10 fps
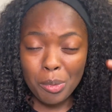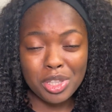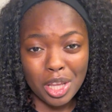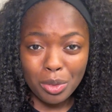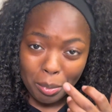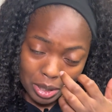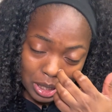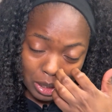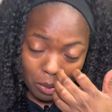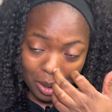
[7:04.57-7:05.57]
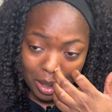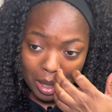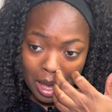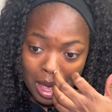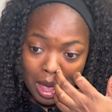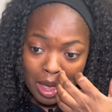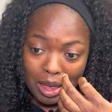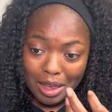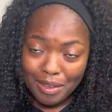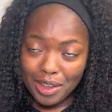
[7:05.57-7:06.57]
I would say 3 months is quick.
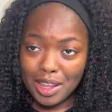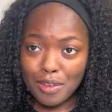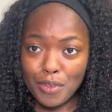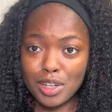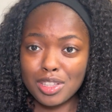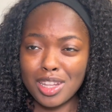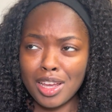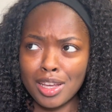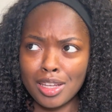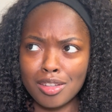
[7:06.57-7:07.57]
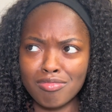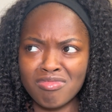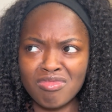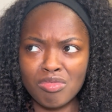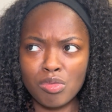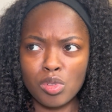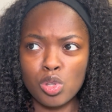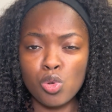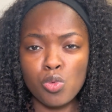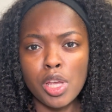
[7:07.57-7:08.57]
Even in the first like
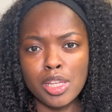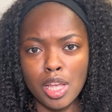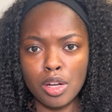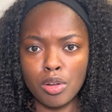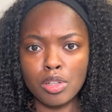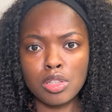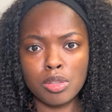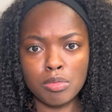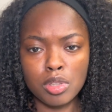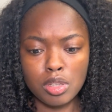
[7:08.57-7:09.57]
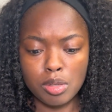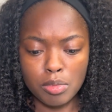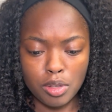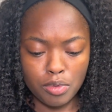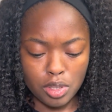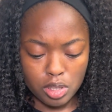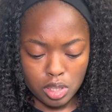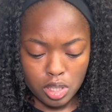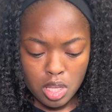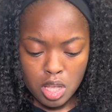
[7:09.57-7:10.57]
2 weeks, I noticed some
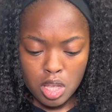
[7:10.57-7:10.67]
difference.